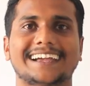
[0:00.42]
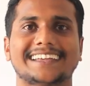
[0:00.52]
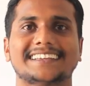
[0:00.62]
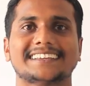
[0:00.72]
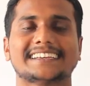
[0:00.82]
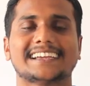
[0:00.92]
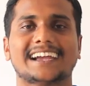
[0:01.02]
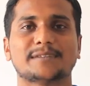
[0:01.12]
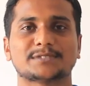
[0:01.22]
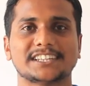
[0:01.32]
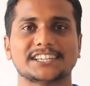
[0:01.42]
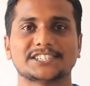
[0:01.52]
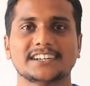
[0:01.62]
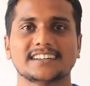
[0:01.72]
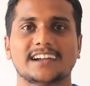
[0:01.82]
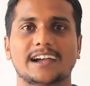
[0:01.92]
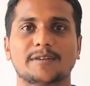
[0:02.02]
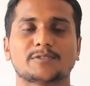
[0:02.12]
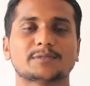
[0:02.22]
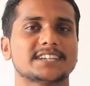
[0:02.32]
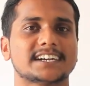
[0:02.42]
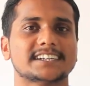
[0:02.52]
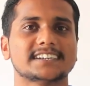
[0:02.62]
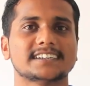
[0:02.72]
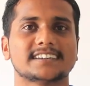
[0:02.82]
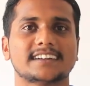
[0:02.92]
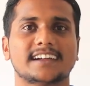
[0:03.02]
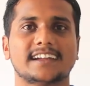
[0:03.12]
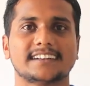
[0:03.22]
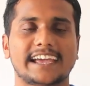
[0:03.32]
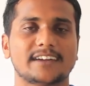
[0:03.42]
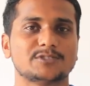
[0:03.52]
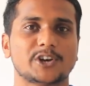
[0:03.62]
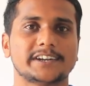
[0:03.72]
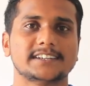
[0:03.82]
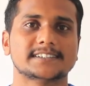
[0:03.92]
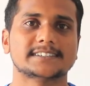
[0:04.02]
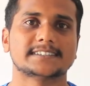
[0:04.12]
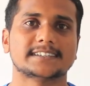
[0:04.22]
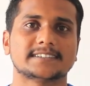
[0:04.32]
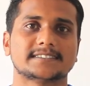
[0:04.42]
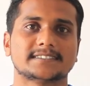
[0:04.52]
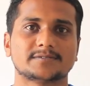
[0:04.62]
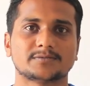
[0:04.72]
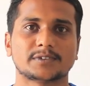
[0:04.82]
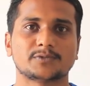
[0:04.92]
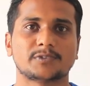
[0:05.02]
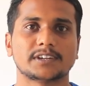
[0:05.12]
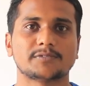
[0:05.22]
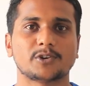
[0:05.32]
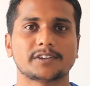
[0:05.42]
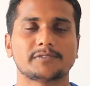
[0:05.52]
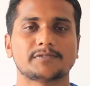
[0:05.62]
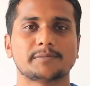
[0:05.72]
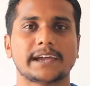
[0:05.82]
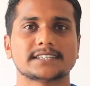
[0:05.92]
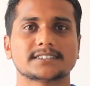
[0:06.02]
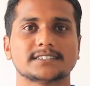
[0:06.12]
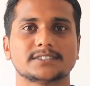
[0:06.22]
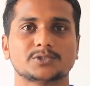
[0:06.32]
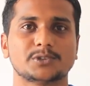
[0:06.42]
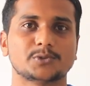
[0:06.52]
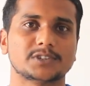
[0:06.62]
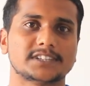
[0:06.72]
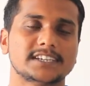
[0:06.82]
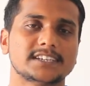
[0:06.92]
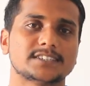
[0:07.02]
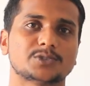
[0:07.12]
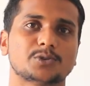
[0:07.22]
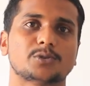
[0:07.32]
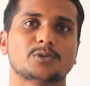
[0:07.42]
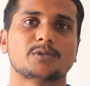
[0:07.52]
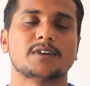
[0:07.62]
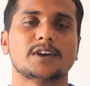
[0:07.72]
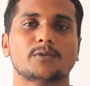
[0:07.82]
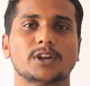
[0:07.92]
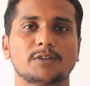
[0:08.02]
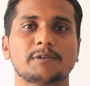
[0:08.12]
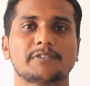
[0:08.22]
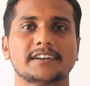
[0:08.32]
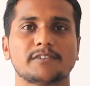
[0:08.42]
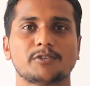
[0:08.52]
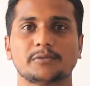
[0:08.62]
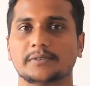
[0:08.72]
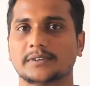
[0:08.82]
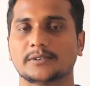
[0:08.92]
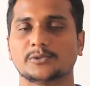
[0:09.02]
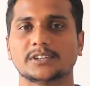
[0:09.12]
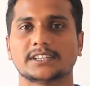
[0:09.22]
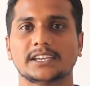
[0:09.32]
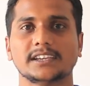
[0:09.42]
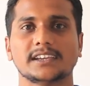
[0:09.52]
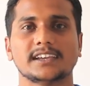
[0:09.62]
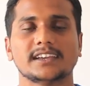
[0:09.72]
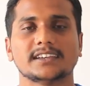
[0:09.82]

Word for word: Hi, I'm Sandesha. I'm from Sagar and I have joined uh, in 45th batch to the Unnati. So one of my friend referred uh, Unnati.